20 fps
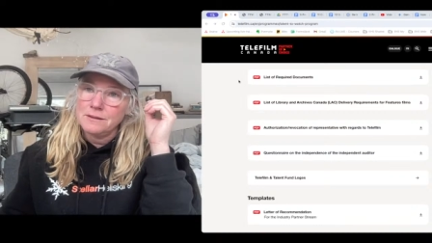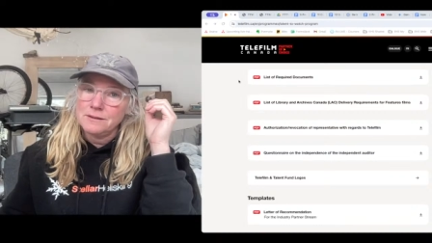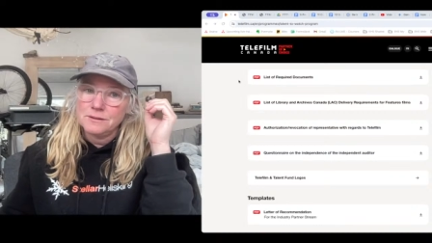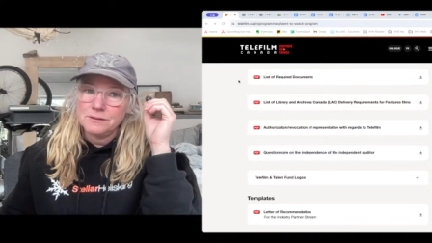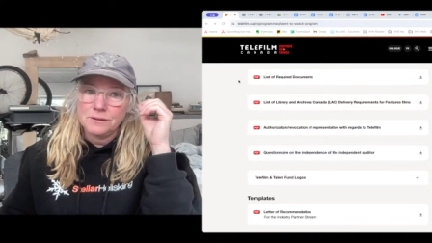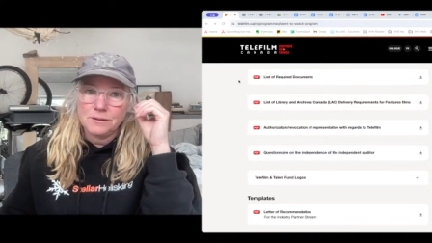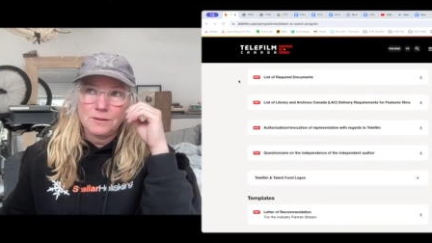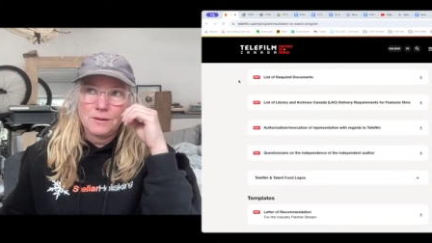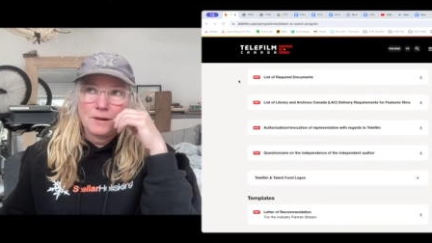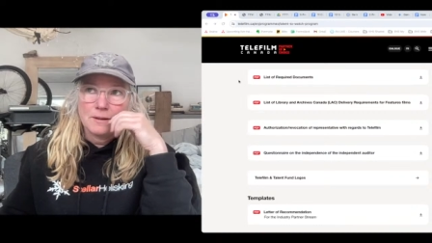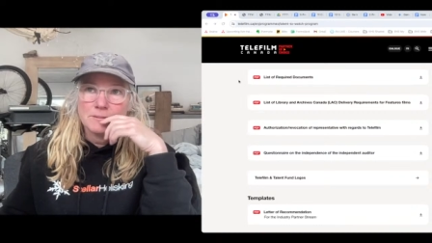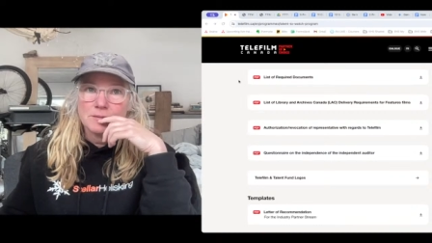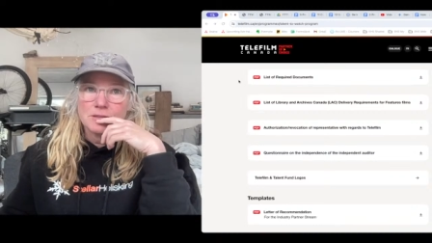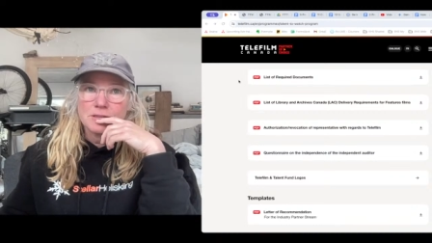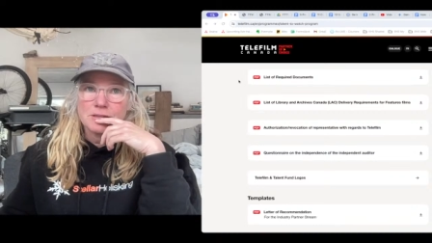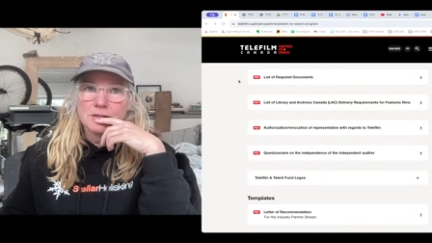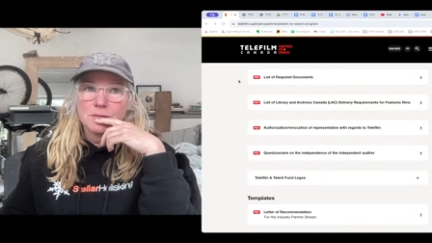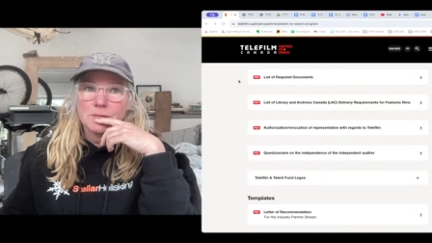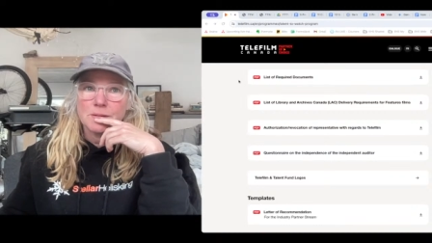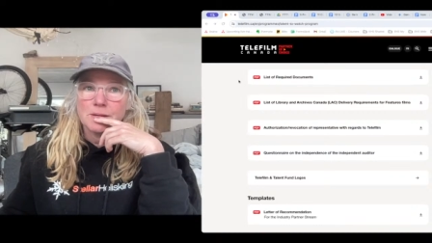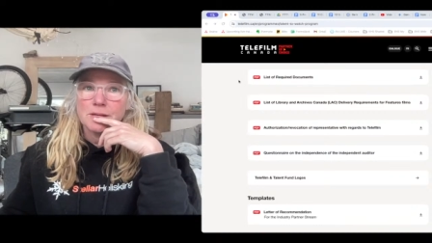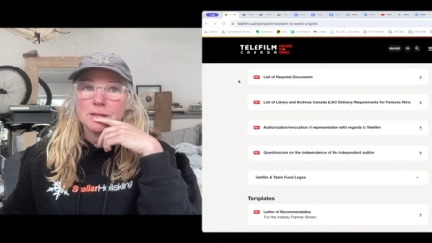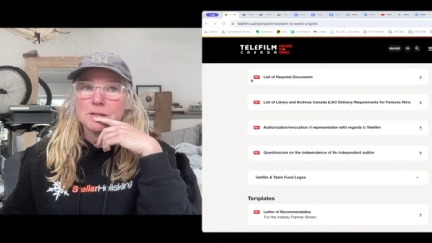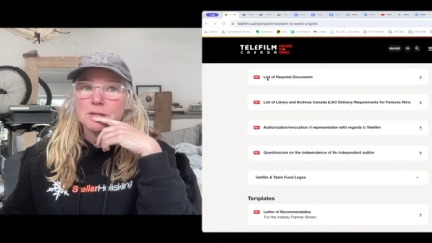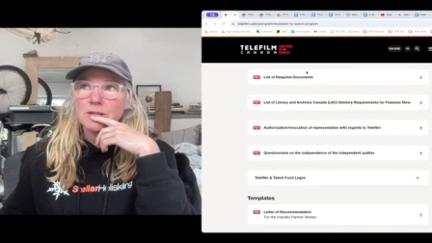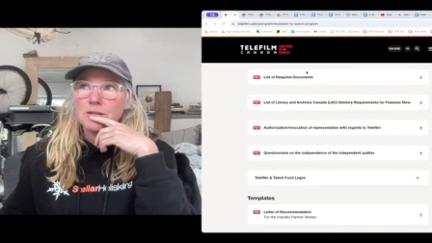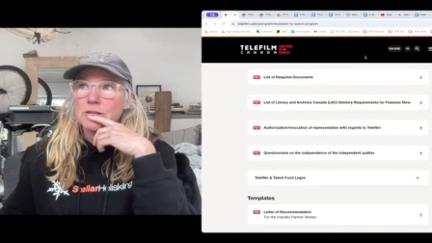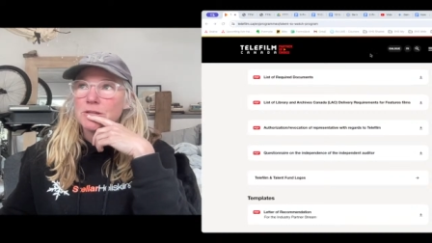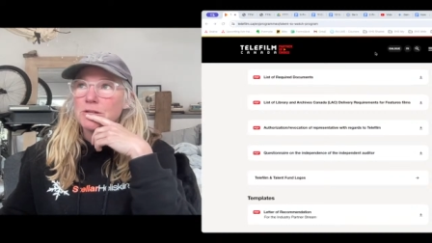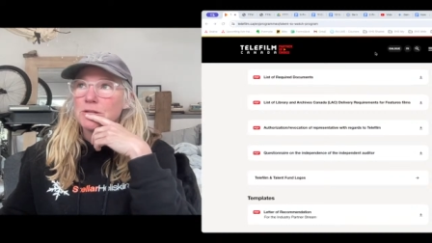so I'm just
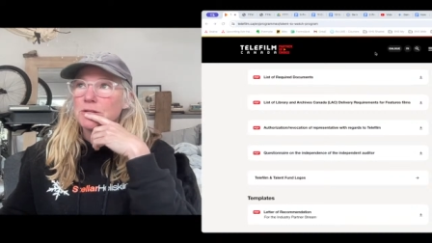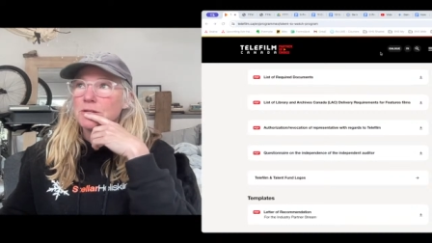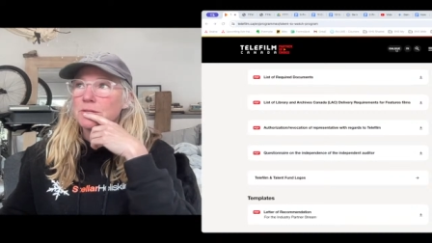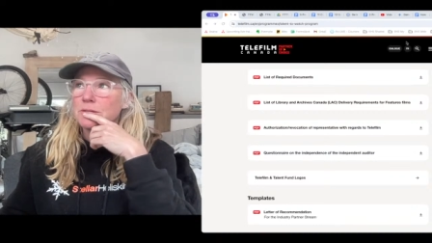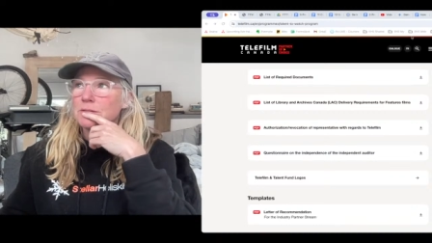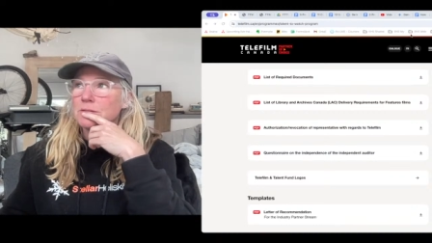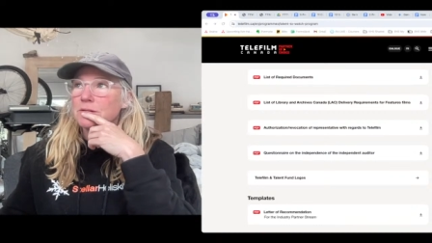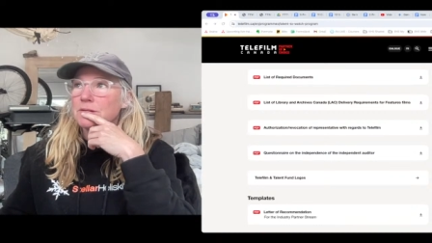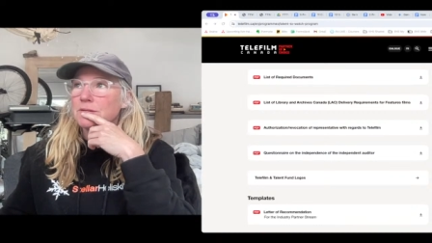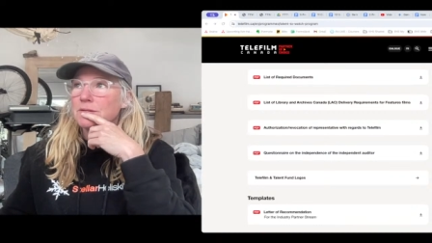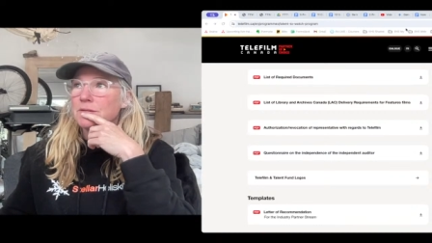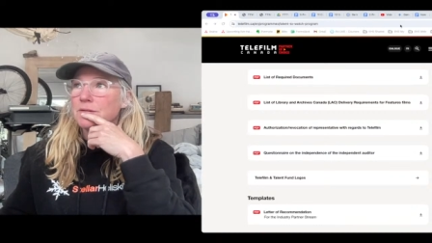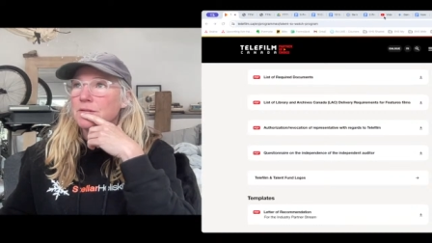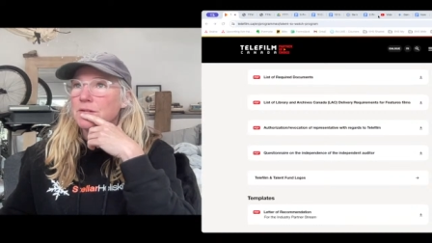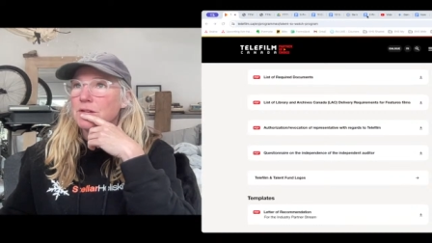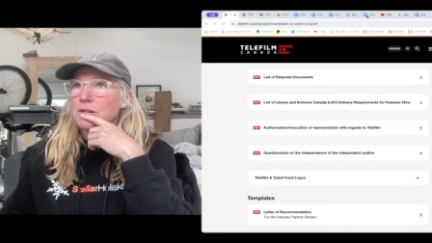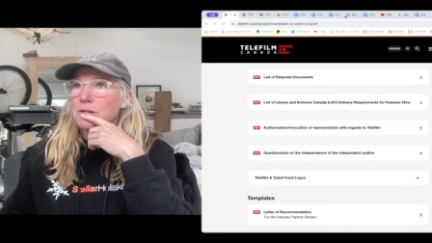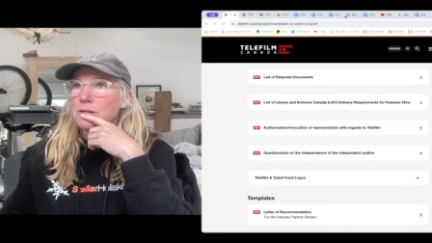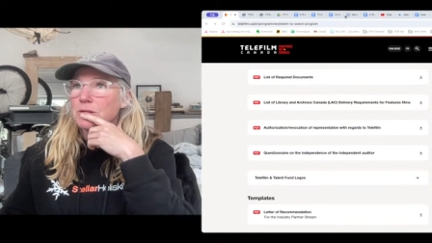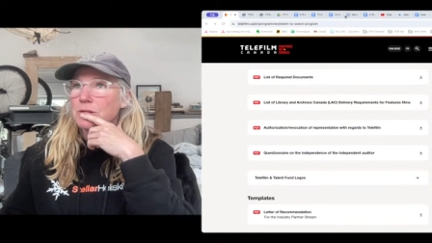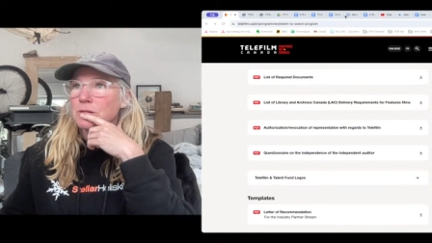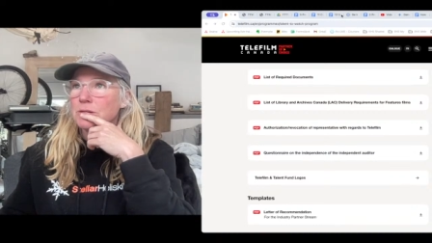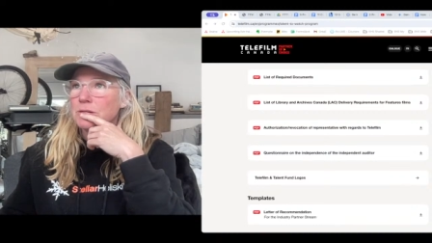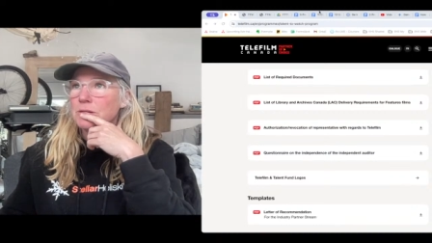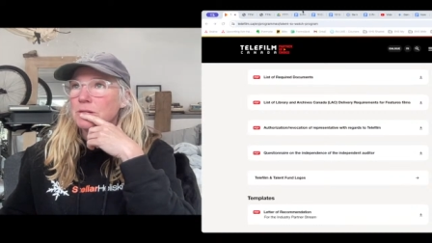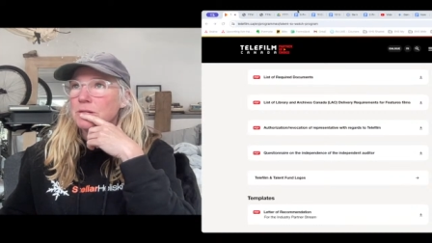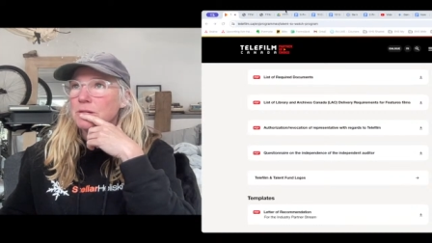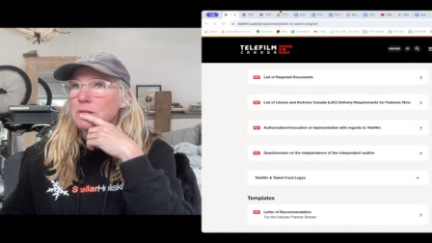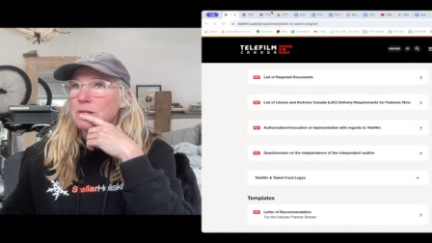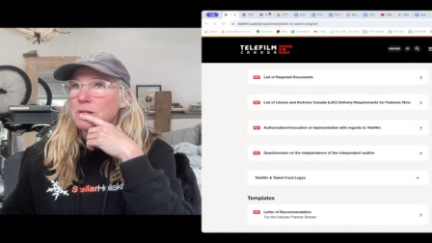going to
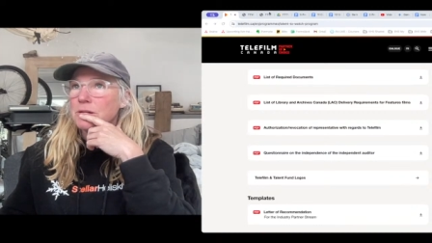review